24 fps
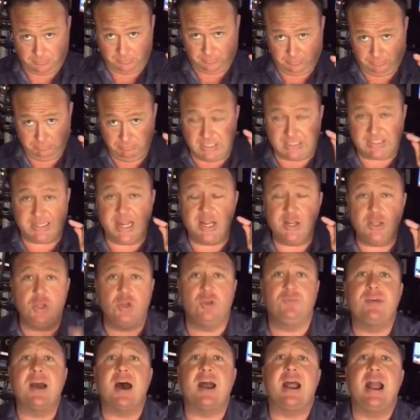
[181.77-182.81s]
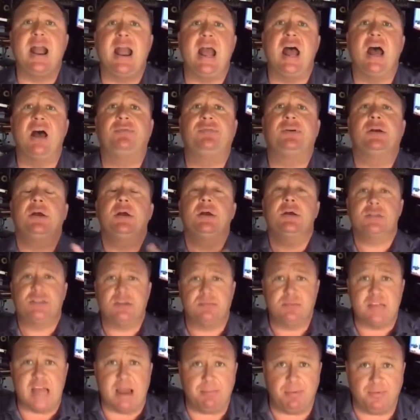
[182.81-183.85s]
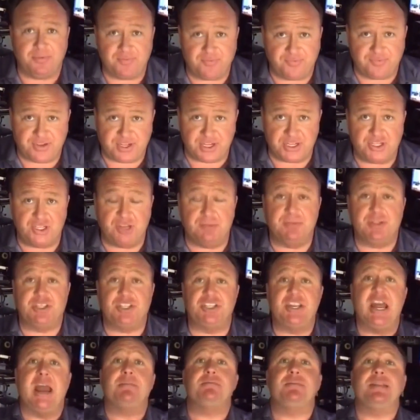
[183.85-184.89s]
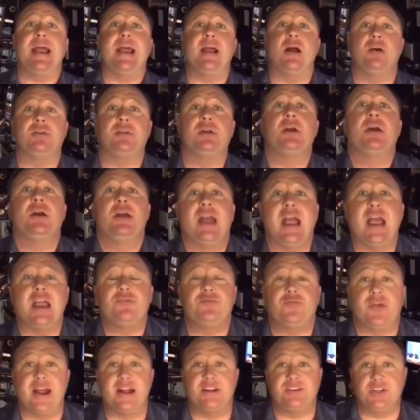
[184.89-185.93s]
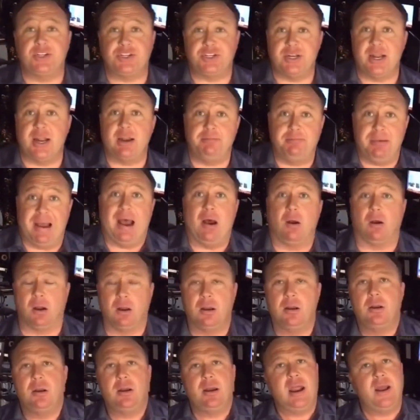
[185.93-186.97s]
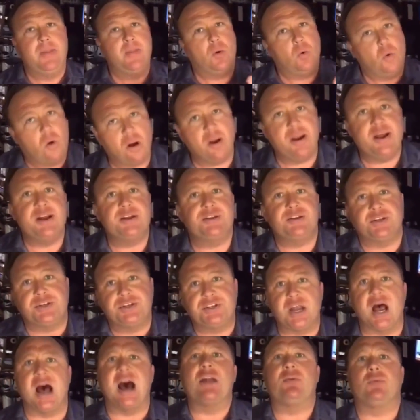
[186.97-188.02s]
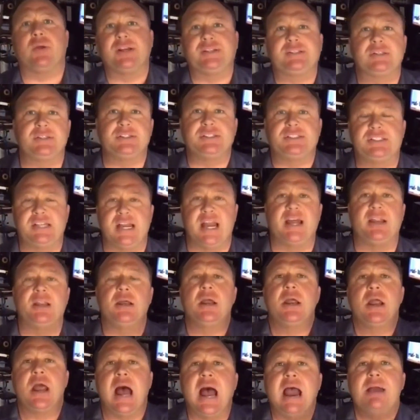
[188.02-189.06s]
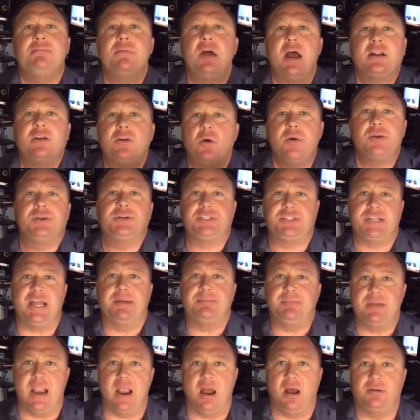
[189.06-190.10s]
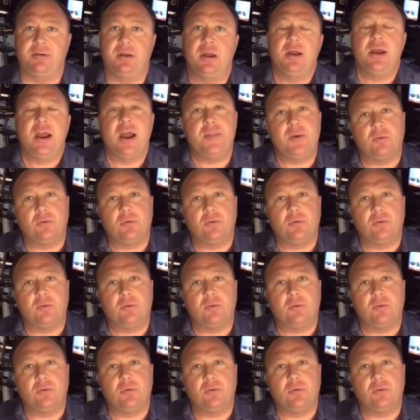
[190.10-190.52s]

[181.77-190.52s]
but then you've got to have some type of system to step down and transition out of power. And the word is, Assad recently said, I'm not going to step down, and the